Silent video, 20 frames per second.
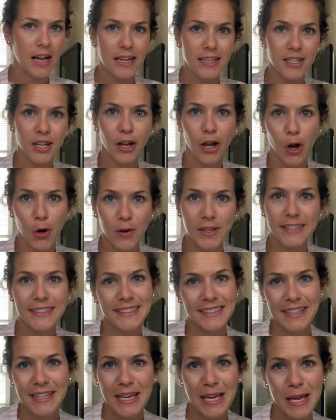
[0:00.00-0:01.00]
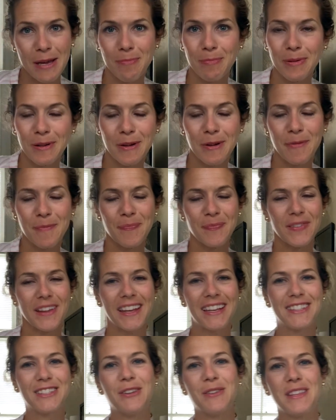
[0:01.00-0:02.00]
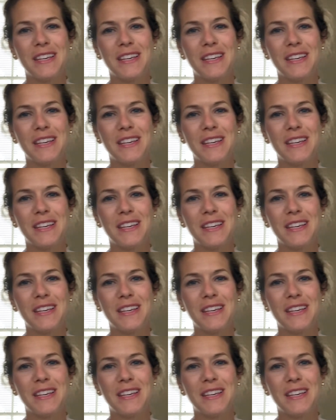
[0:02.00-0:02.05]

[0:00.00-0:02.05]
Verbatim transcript: to go to sleep. So,